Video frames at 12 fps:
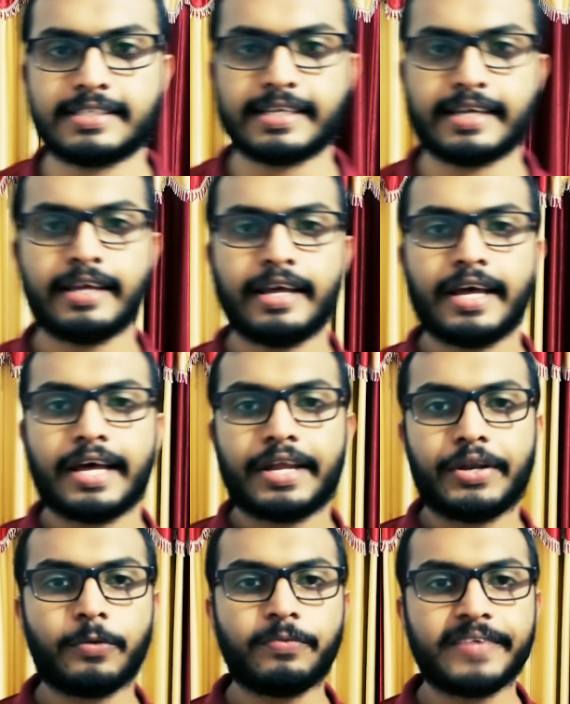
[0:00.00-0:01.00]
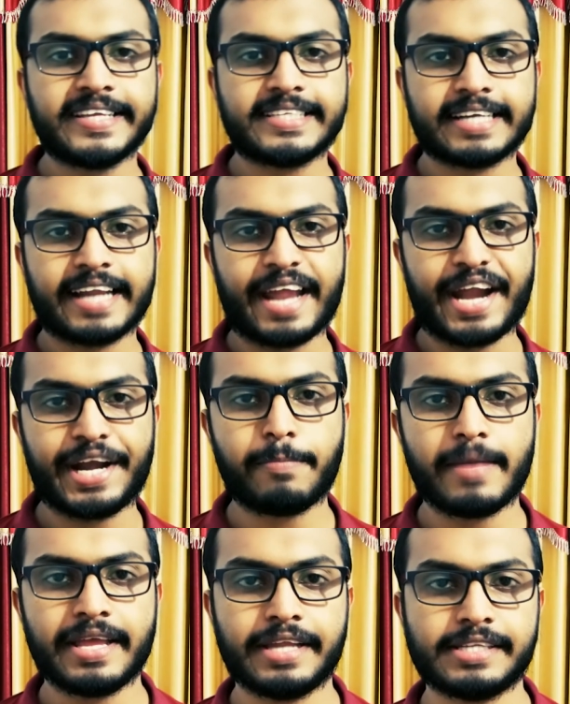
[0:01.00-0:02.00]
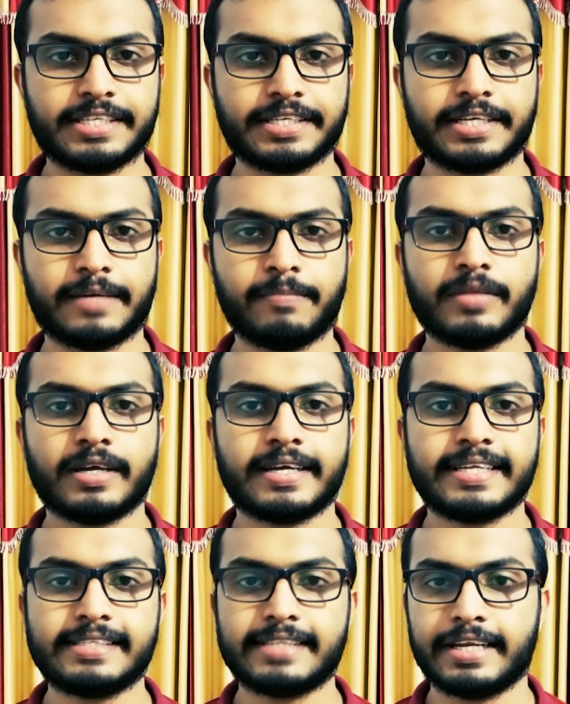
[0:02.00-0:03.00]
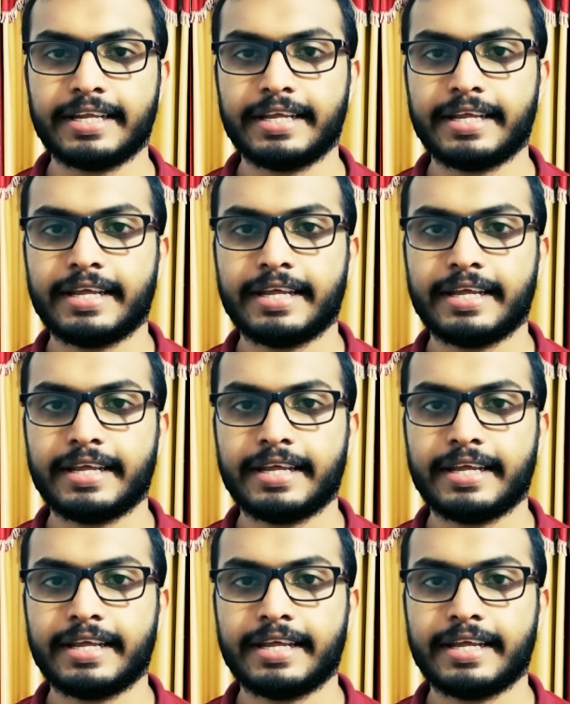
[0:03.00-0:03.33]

a new feature added by Instagram recently.